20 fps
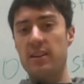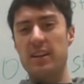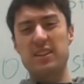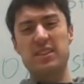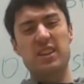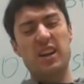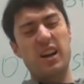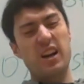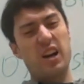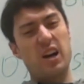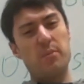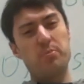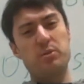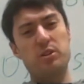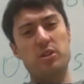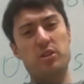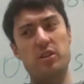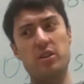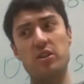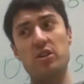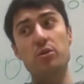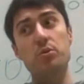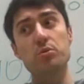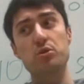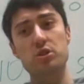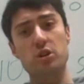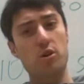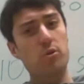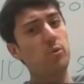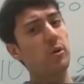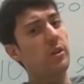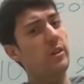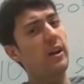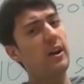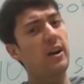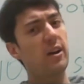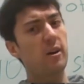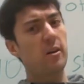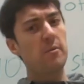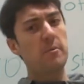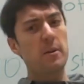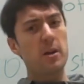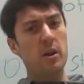that's kind of up to the user when they're